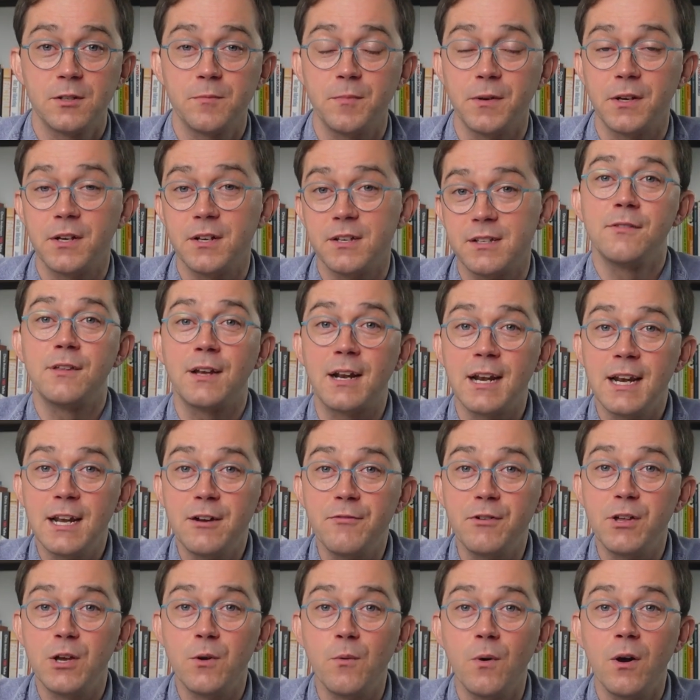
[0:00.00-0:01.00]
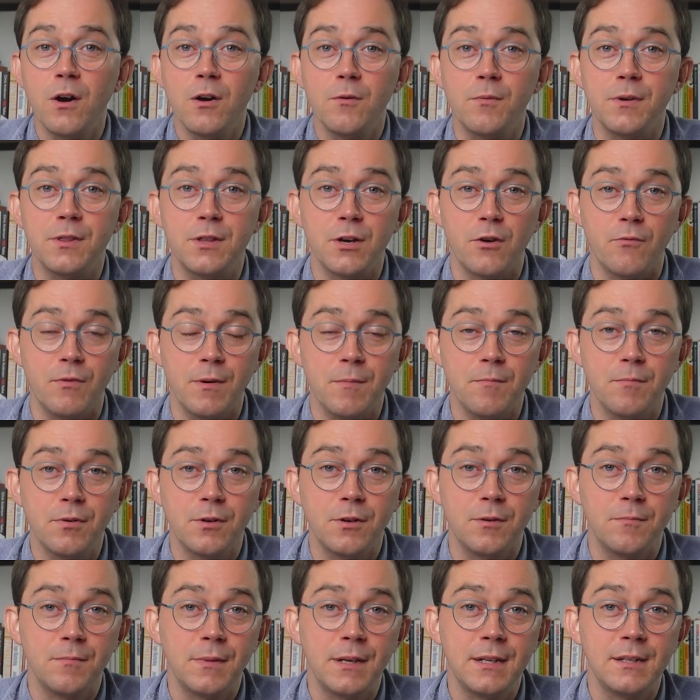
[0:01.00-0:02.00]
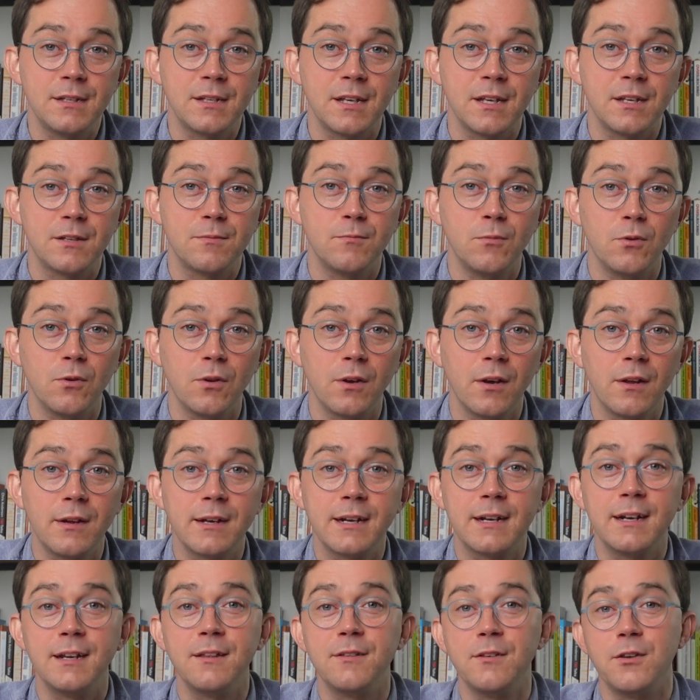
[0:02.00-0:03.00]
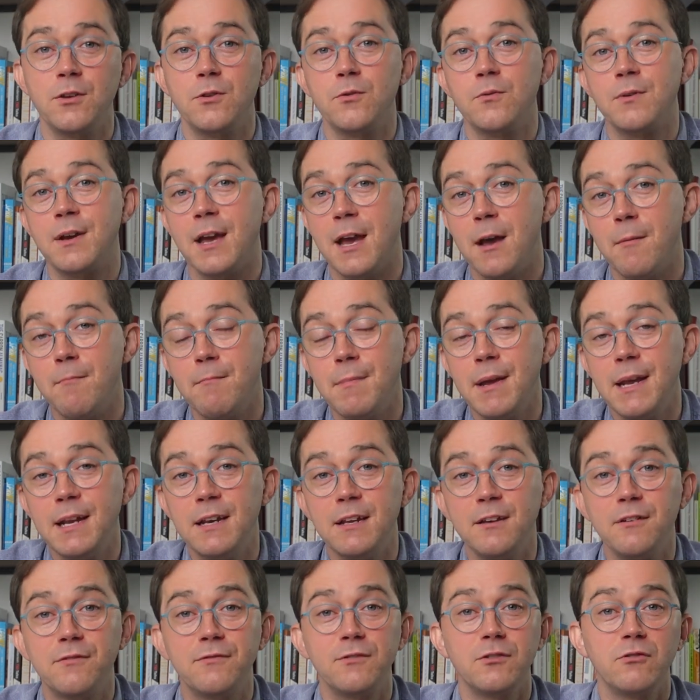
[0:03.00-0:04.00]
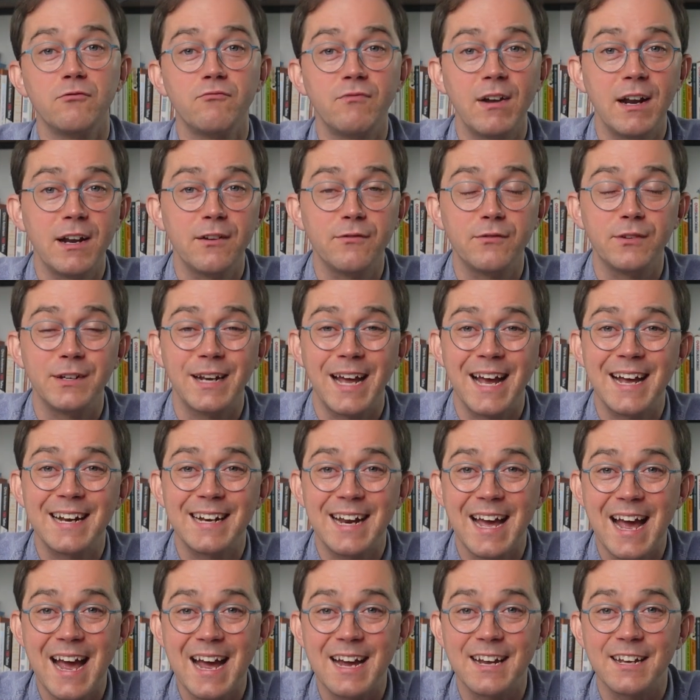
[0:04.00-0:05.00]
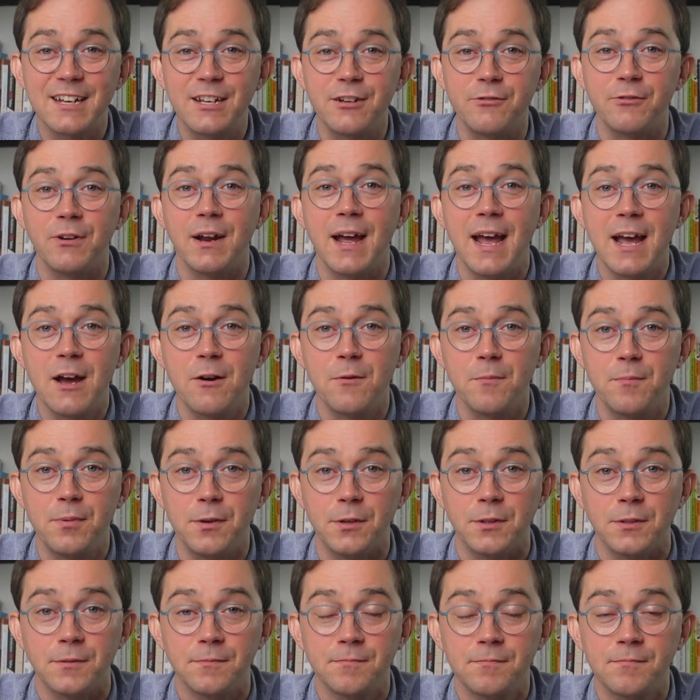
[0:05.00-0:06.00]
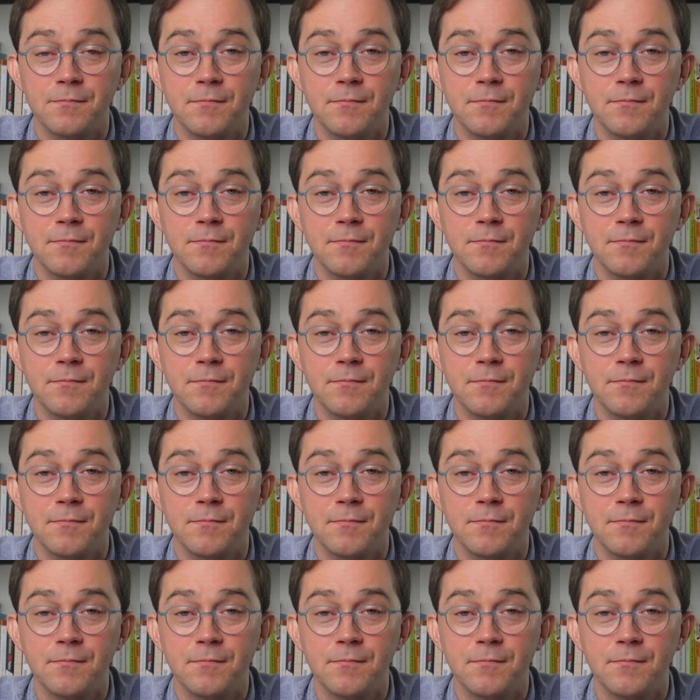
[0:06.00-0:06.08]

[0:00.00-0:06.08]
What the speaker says: because the clearer you are with your input means it's more likely that you'll get a meaningful, relevant and accurate output.